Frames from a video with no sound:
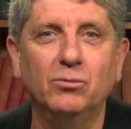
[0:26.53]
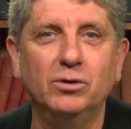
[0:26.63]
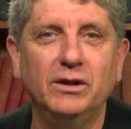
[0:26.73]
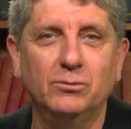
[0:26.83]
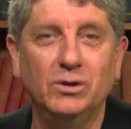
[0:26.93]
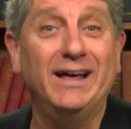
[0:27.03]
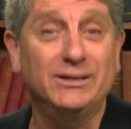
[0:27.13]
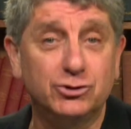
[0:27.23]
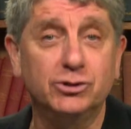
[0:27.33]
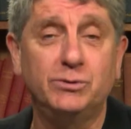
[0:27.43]
We'll, we'll
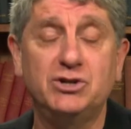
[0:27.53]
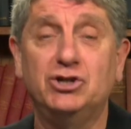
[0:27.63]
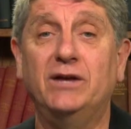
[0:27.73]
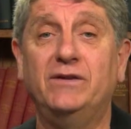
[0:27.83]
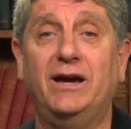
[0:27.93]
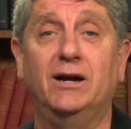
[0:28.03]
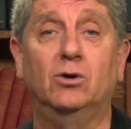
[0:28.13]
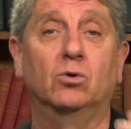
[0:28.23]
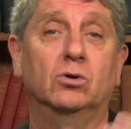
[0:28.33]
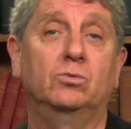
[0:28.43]
answer your question on the air
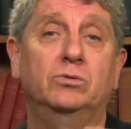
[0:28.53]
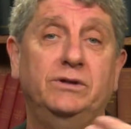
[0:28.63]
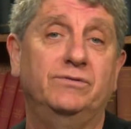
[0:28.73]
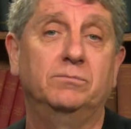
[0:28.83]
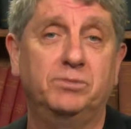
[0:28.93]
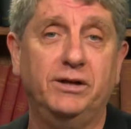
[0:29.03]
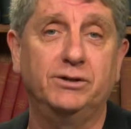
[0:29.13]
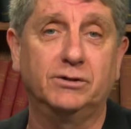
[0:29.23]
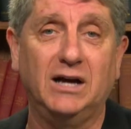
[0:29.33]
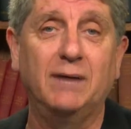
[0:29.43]
or we'll even play
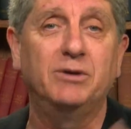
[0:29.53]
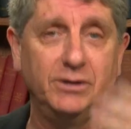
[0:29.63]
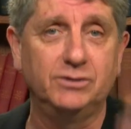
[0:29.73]
your comment